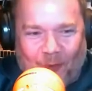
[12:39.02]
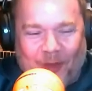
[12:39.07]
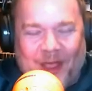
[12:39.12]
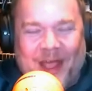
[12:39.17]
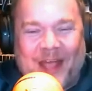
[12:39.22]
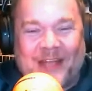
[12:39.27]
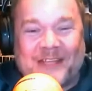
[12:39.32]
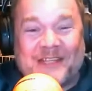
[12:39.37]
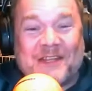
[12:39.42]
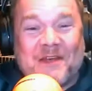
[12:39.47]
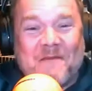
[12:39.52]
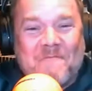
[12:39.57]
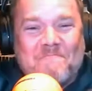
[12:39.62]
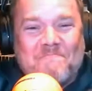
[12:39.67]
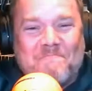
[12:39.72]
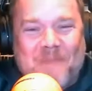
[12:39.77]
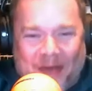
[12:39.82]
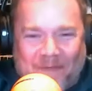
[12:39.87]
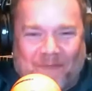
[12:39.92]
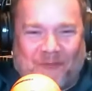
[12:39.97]
It's
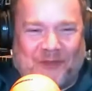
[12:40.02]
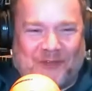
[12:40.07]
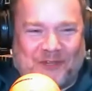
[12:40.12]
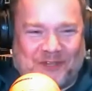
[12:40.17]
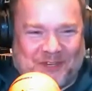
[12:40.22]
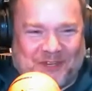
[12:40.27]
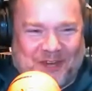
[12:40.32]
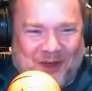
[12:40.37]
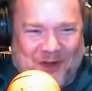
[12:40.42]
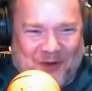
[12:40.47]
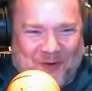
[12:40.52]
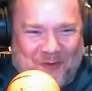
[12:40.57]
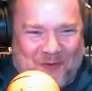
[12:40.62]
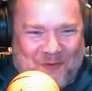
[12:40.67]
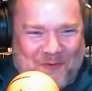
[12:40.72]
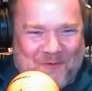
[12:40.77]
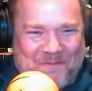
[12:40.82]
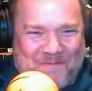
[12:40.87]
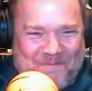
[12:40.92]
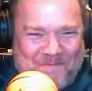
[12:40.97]
Mephisto.
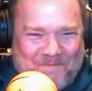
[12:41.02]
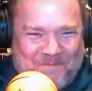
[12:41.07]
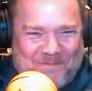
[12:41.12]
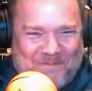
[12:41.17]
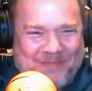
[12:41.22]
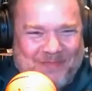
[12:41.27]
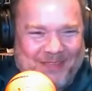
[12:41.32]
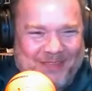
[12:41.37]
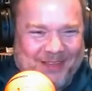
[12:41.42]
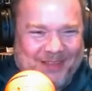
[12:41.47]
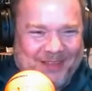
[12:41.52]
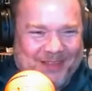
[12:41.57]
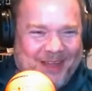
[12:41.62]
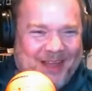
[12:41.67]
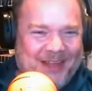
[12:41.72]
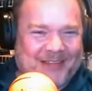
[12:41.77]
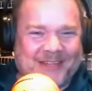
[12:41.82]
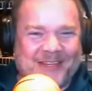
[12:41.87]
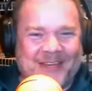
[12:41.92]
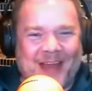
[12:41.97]

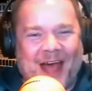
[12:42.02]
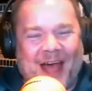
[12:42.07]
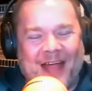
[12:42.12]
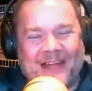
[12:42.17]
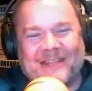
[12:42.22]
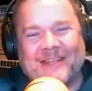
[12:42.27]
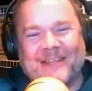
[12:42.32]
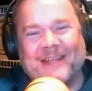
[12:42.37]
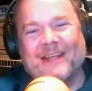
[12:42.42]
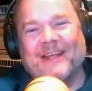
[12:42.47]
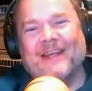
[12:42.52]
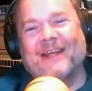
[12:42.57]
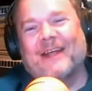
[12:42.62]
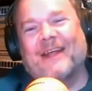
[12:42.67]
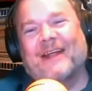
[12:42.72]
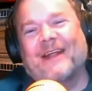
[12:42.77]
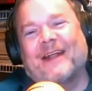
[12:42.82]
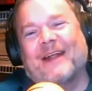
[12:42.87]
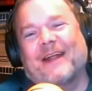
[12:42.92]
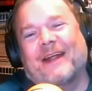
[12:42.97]
It's not.
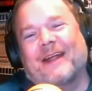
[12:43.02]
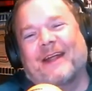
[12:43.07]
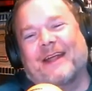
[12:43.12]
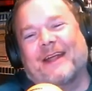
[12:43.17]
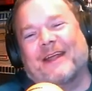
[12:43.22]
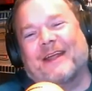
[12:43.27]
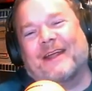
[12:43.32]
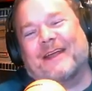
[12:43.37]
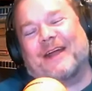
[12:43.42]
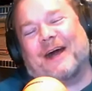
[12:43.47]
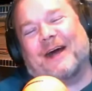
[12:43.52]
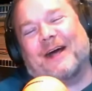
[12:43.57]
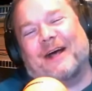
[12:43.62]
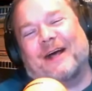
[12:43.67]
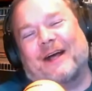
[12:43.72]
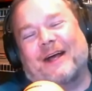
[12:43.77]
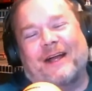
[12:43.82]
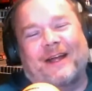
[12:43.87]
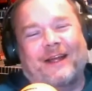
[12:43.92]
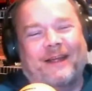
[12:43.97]

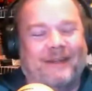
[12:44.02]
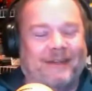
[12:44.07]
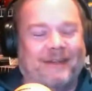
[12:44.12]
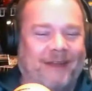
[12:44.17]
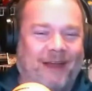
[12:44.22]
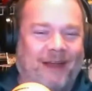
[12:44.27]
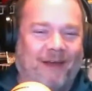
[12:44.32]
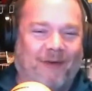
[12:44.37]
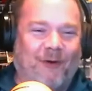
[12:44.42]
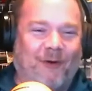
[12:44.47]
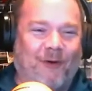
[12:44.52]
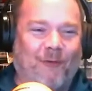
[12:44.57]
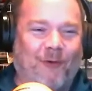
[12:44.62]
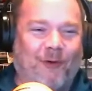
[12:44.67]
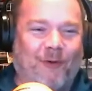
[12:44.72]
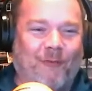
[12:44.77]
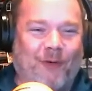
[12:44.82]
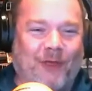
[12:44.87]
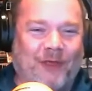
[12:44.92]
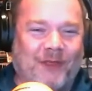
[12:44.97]
No.
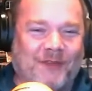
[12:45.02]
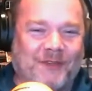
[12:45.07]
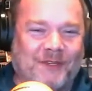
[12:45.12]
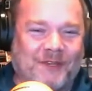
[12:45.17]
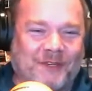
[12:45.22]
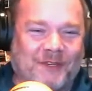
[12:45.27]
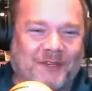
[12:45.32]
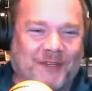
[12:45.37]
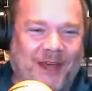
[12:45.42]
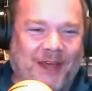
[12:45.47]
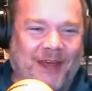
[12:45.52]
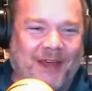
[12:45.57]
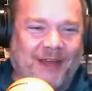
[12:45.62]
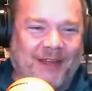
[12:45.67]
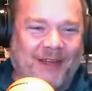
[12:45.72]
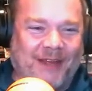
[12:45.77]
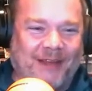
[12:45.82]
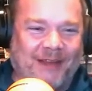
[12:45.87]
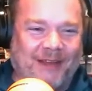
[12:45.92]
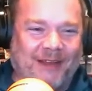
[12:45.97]
What we used to say. No.
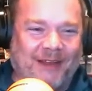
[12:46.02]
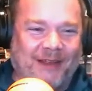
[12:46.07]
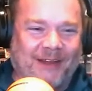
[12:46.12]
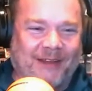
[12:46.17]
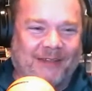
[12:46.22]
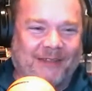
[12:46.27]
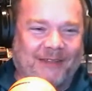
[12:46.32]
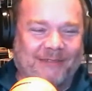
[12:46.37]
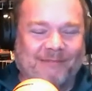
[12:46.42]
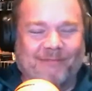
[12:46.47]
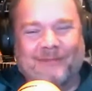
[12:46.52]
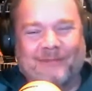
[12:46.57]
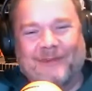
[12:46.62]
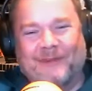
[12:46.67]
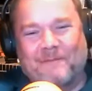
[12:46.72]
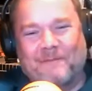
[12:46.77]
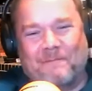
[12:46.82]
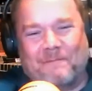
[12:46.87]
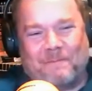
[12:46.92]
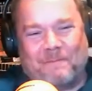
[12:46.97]
Wait a
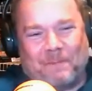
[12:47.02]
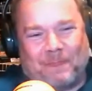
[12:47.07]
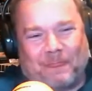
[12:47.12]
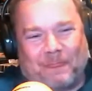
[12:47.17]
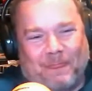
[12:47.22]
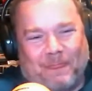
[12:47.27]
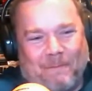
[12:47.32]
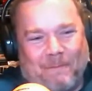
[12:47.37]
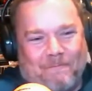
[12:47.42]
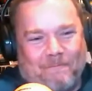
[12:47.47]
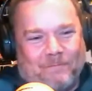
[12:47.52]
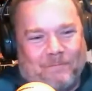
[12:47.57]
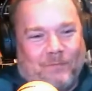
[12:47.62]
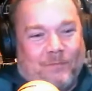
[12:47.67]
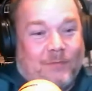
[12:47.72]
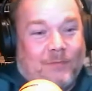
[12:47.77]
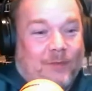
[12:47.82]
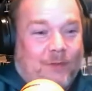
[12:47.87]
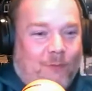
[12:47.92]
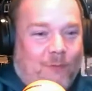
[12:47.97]
second. Hold on.
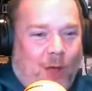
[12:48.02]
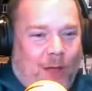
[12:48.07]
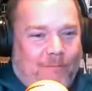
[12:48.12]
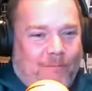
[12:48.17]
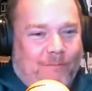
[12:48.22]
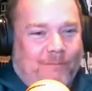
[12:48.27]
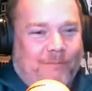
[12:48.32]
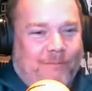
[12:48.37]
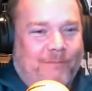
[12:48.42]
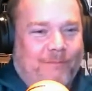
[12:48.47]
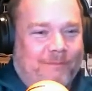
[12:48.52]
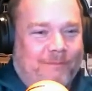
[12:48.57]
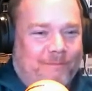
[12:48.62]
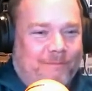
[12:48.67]
I have.